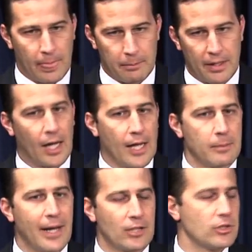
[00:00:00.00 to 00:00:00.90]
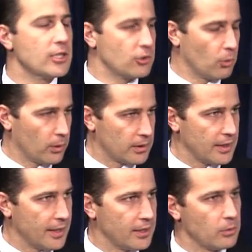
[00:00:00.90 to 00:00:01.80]
But I, I imagine historically
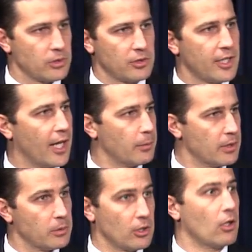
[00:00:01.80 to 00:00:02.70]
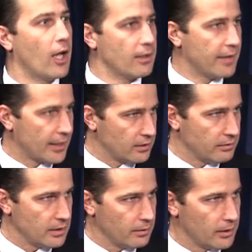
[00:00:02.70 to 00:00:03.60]
that there was a time when there was a lot of
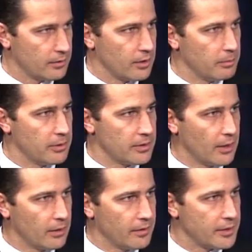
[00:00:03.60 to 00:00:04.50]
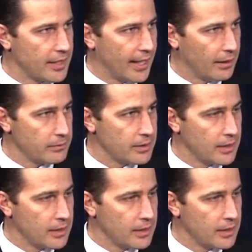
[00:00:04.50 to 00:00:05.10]
activity relative to the build out of the town.